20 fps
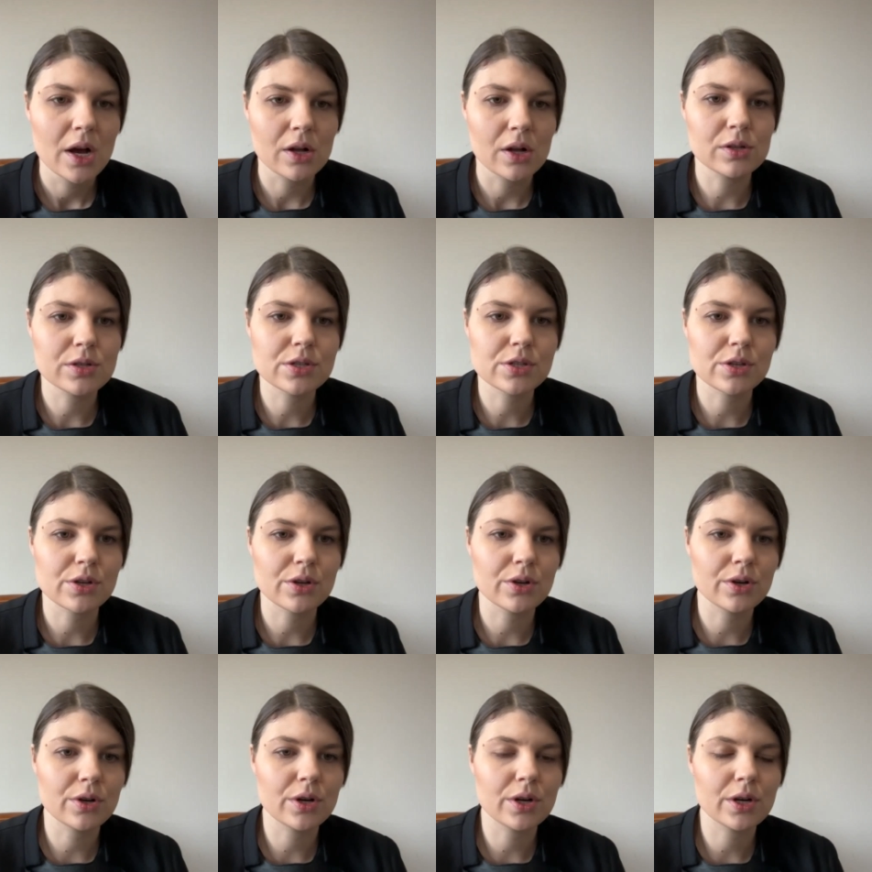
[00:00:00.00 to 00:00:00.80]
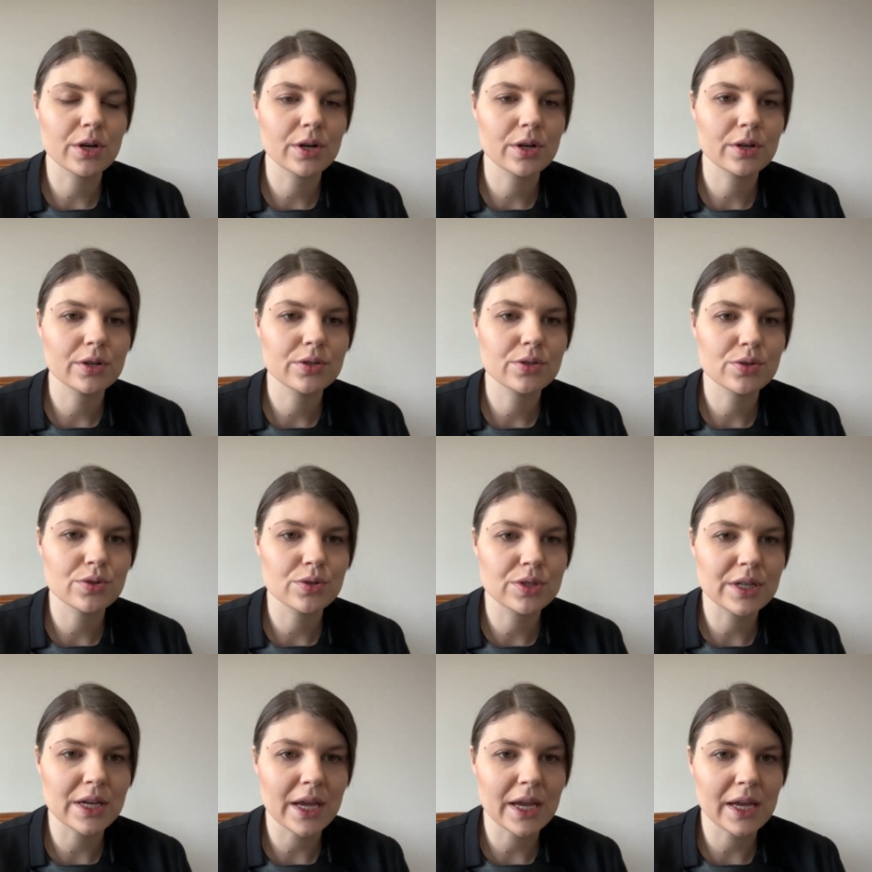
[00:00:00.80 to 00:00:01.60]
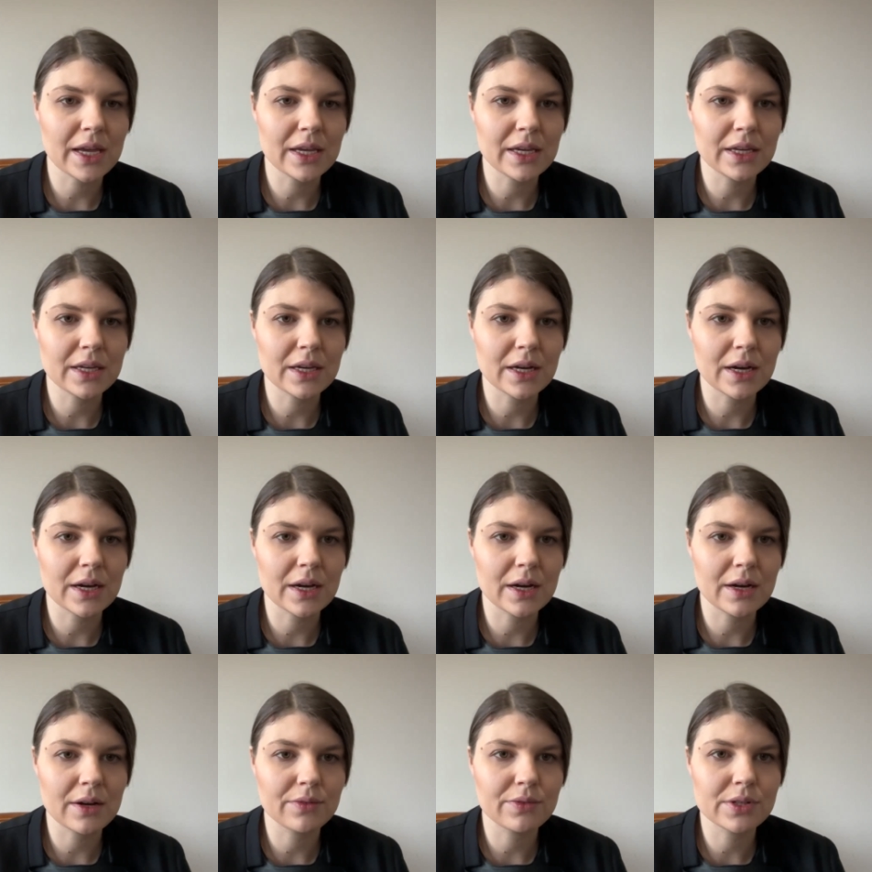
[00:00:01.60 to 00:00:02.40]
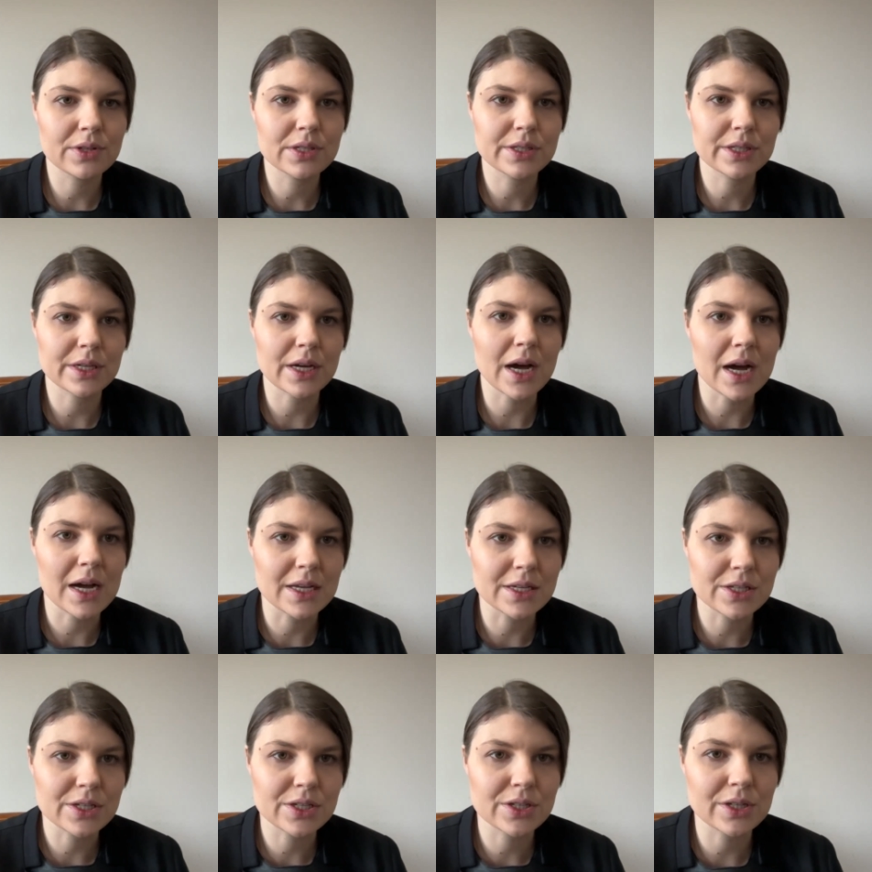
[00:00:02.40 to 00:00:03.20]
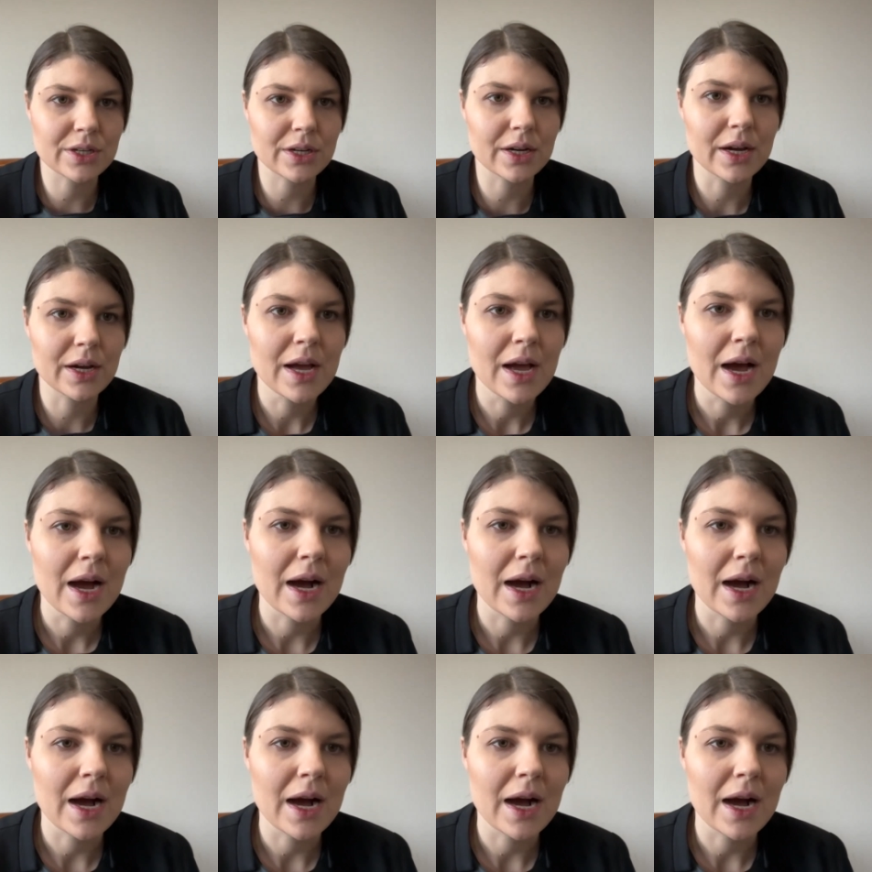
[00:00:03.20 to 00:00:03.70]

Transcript: Also today with us was uh,